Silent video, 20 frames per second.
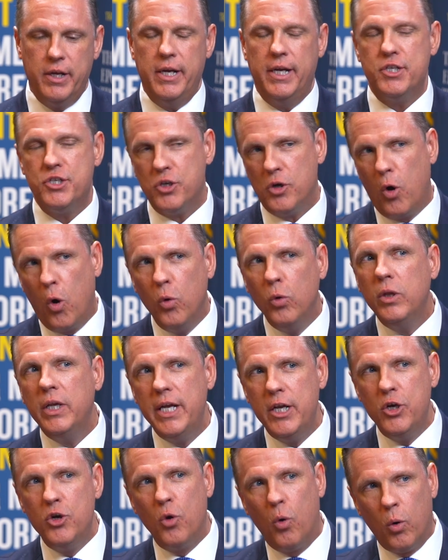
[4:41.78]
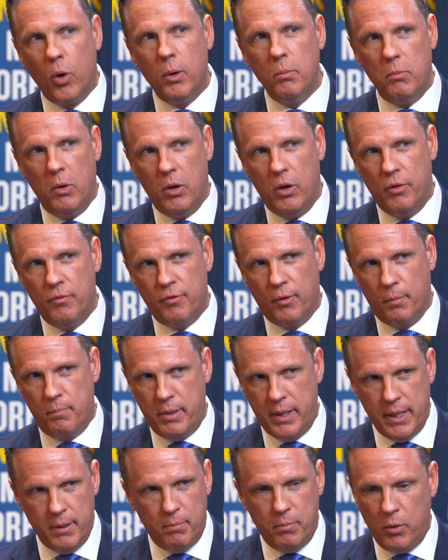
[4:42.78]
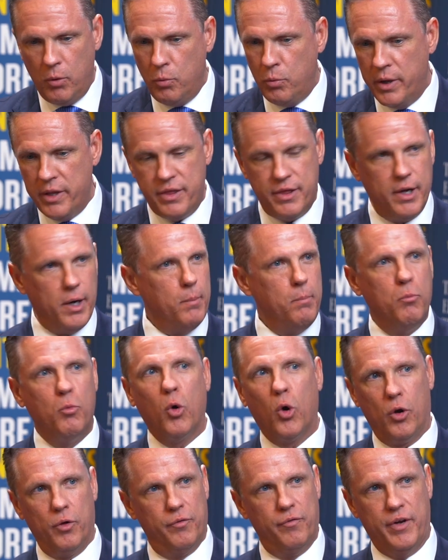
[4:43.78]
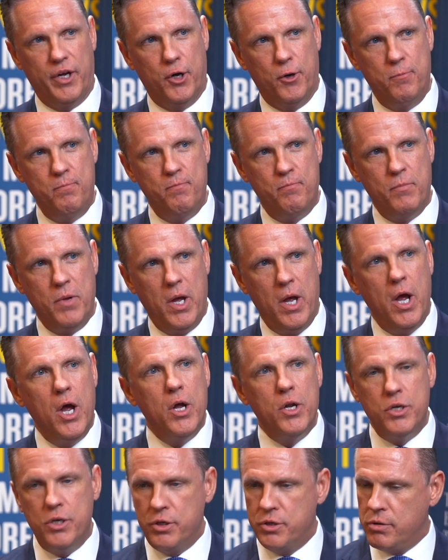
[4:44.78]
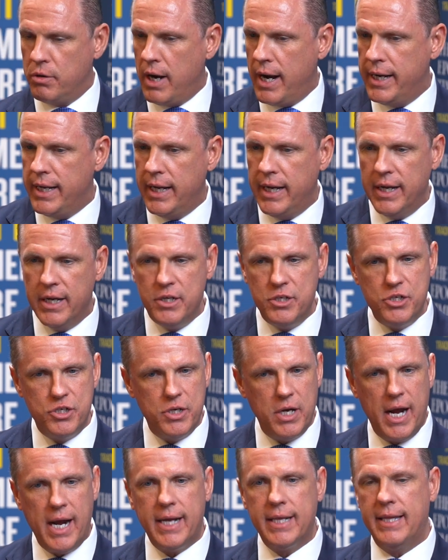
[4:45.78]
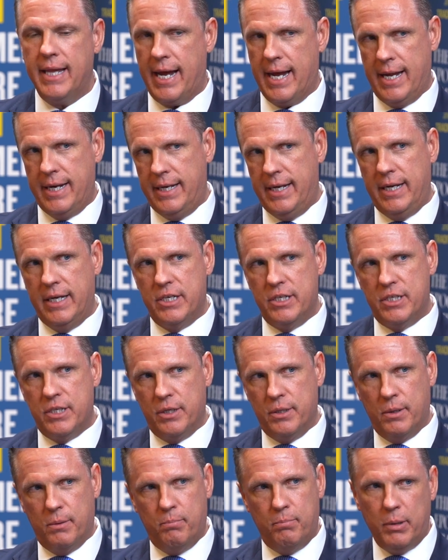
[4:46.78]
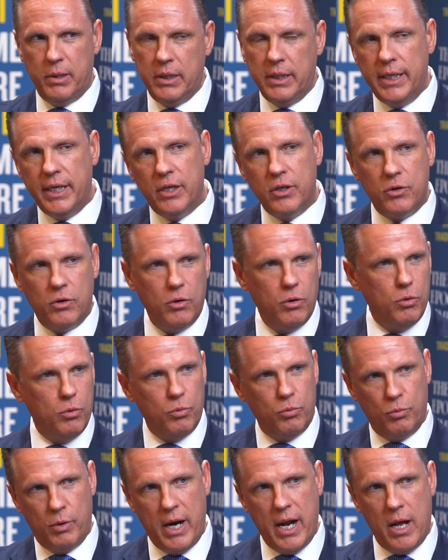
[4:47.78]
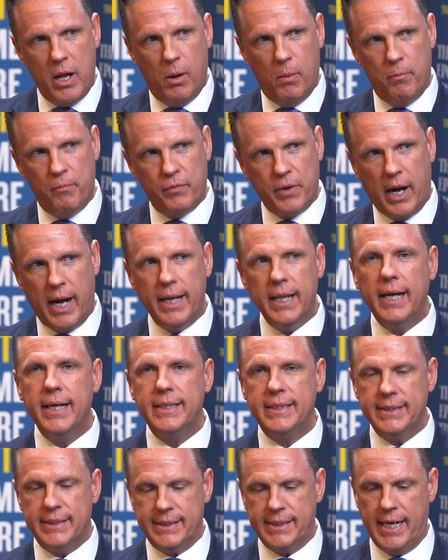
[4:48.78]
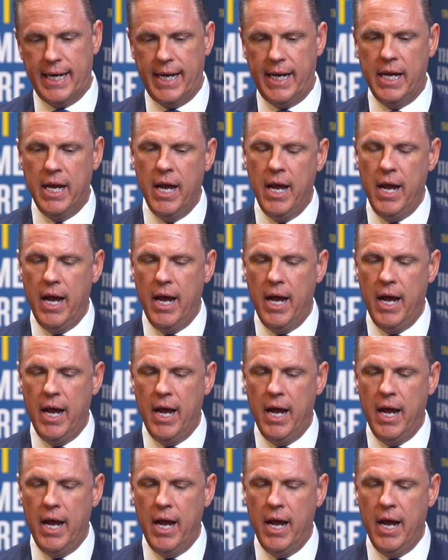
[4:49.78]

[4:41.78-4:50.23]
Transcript: it's only normal for people with their worldview to try to inject that into the political realm. I like to say,